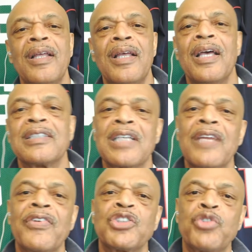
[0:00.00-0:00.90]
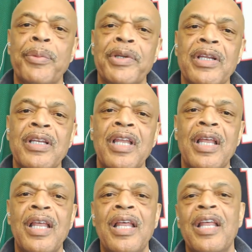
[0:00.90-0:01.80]
Instead of attributing
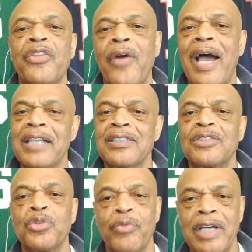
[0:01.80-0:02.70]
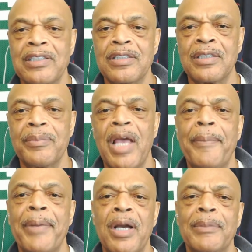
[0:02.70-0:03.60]
their actions to racism
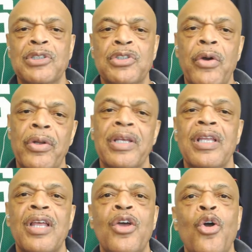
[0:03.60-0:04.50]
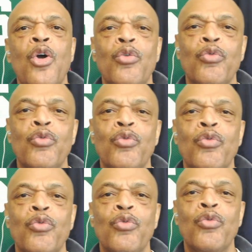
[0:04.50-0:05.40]
and becoming surly, Russell
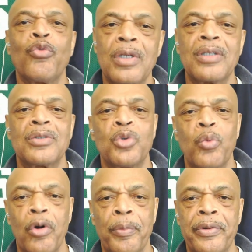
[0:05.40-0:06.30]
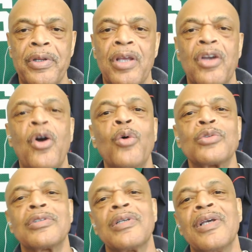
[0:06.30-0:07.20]
joked to Woolpert,
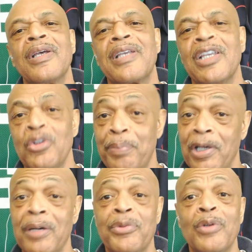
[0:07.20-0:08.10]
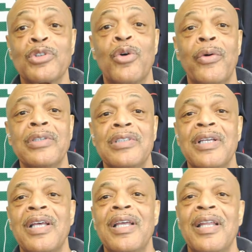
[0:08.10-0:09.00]
"Coach, can you pick up those coins?
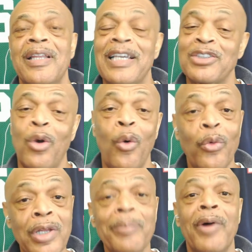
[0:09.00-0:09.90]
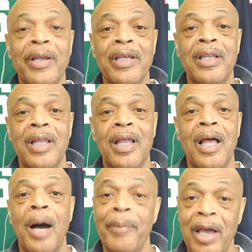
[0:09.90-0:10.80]
That's the only money
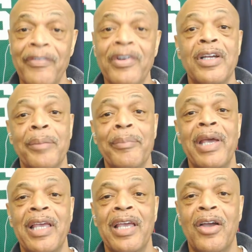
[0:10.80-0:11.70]
I'm ever going to make in